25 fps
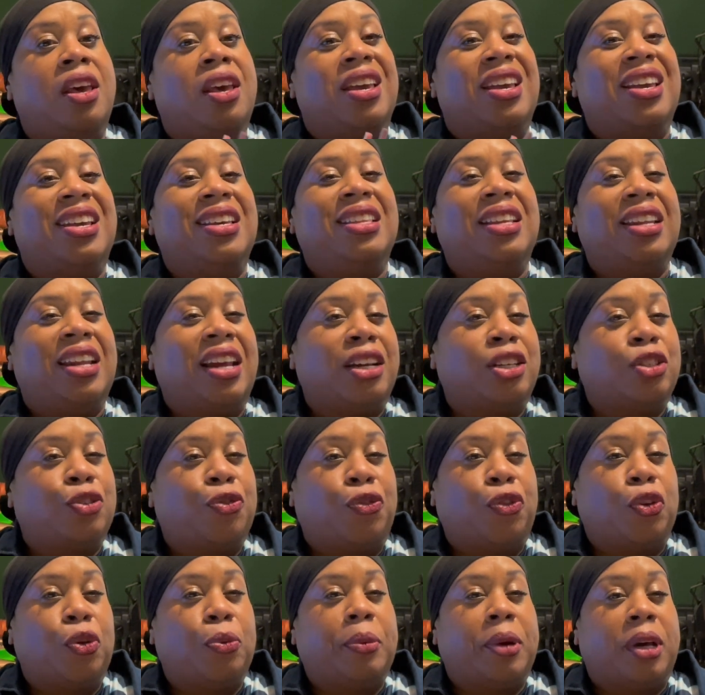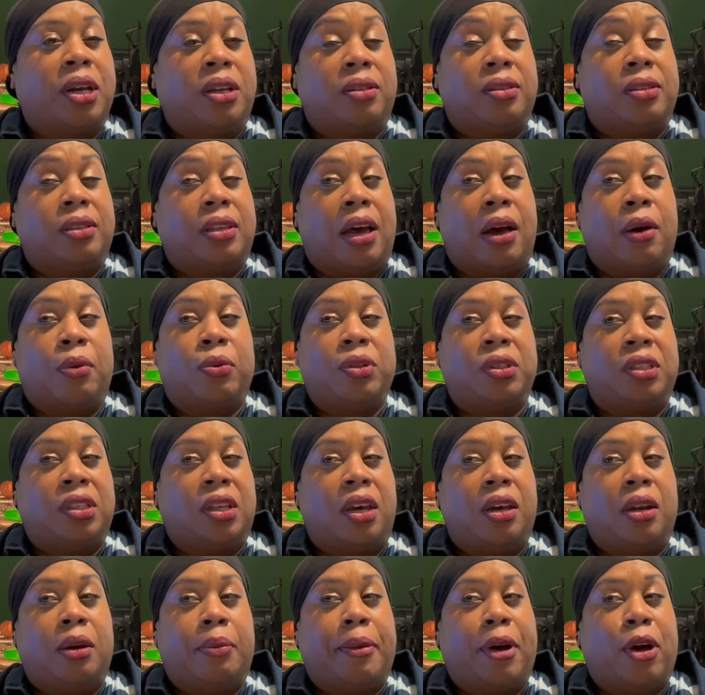in the next few months. I would
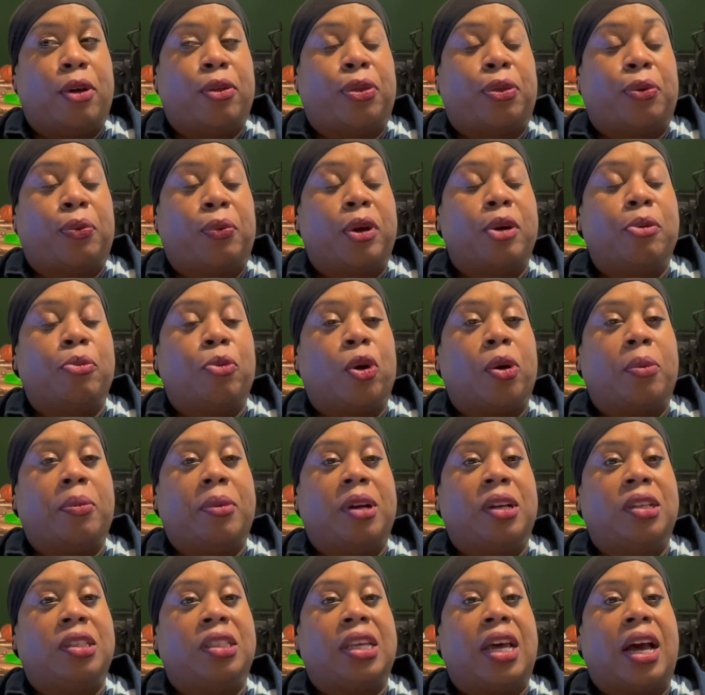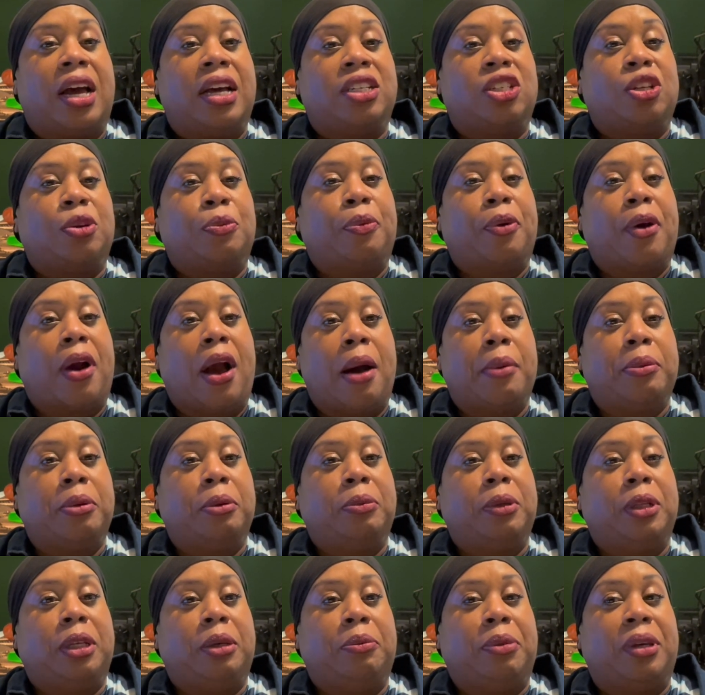say in about 3 more months, I should
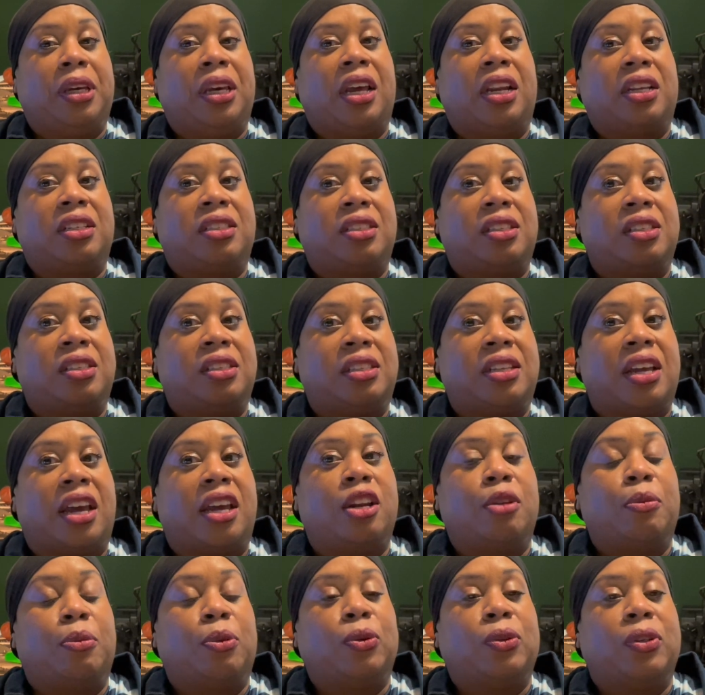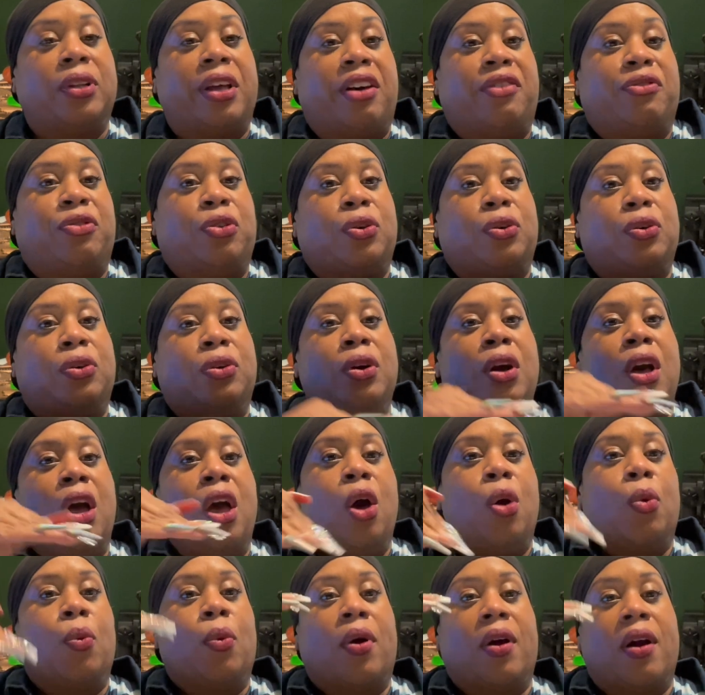probably be at a sustainable level
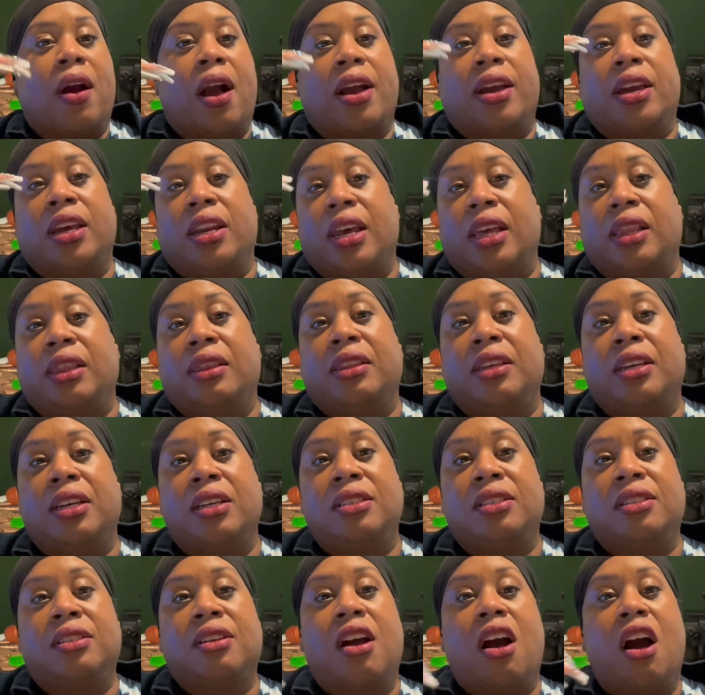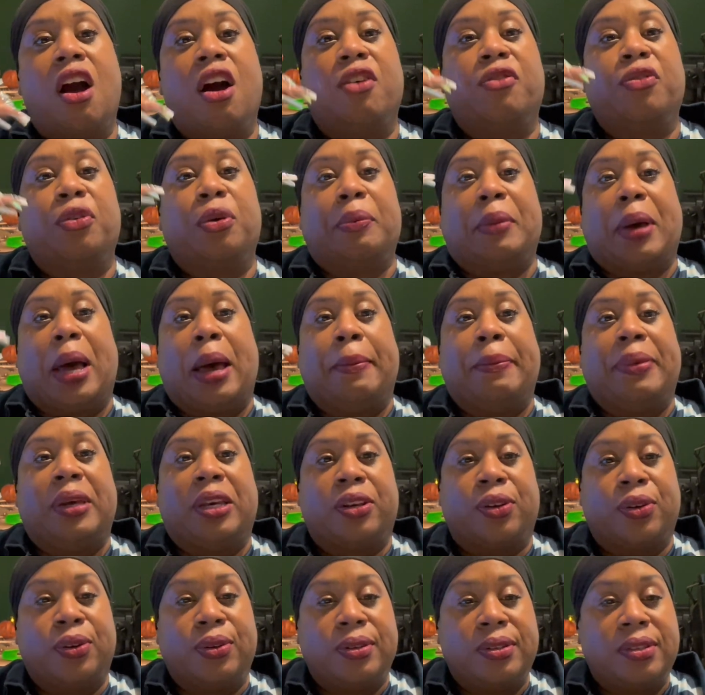where I can at least cover my
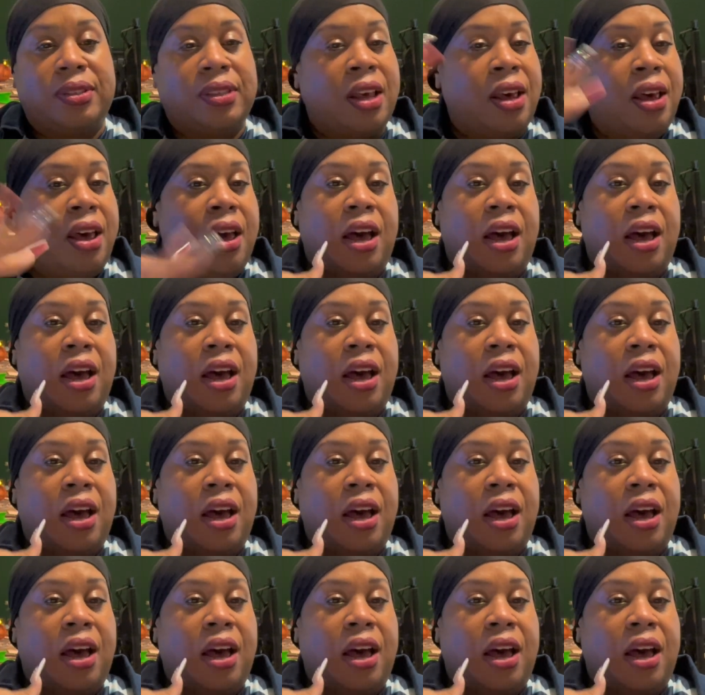bills.